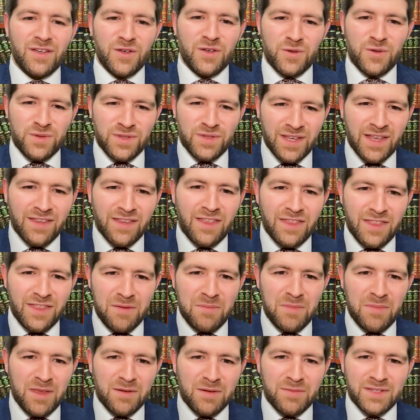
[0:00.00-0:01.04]
who said that they
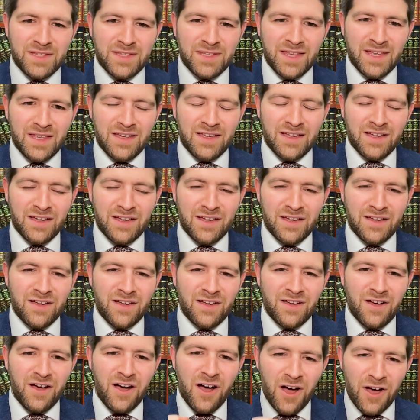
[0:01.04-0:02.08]
made a mistake
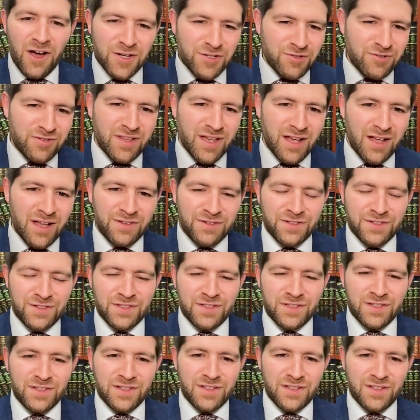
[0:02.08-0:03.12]
$100.
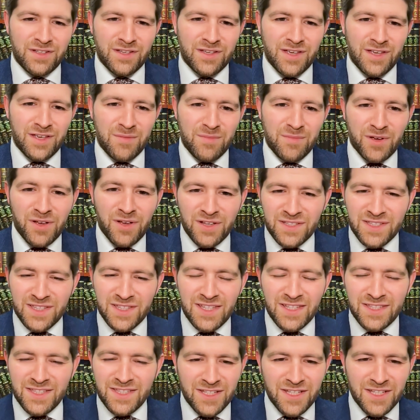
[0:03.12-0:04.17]
because
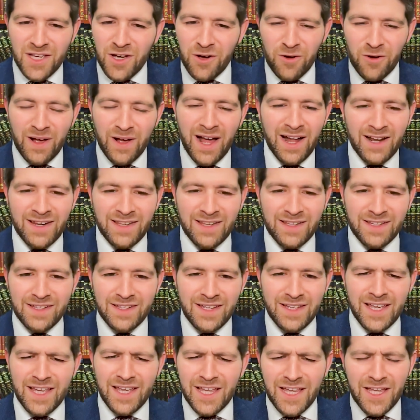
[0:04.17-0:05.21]
this CEO got it.
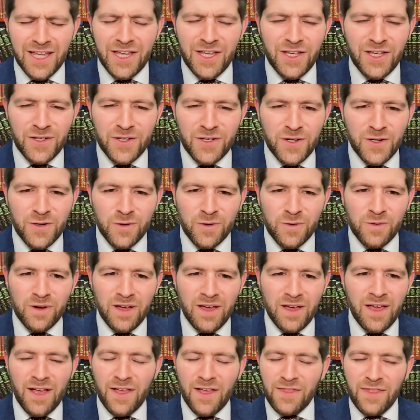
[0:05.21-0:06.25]
He knew
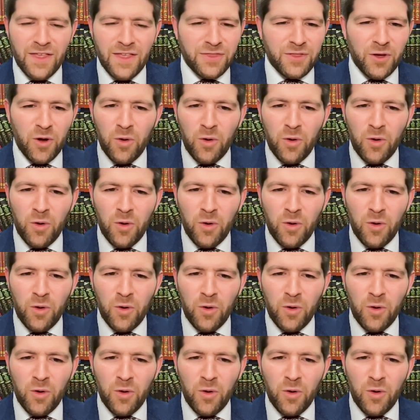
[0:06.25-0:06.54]
that the